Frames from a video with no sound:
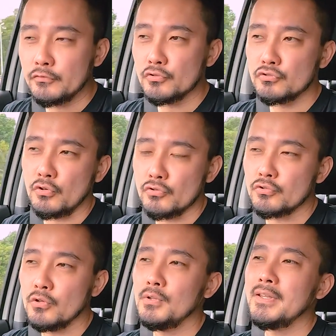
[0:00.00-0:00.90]
cruise
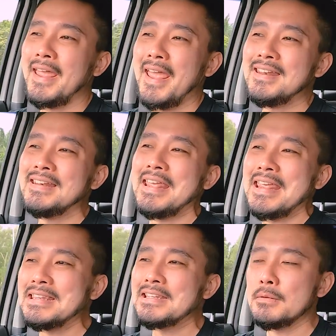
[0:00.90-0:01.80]
control and
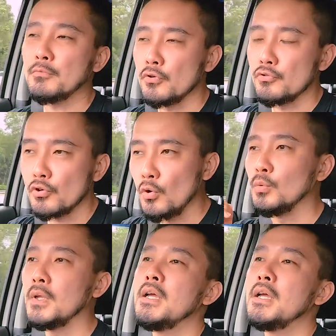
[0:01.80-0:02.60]
lane keep control,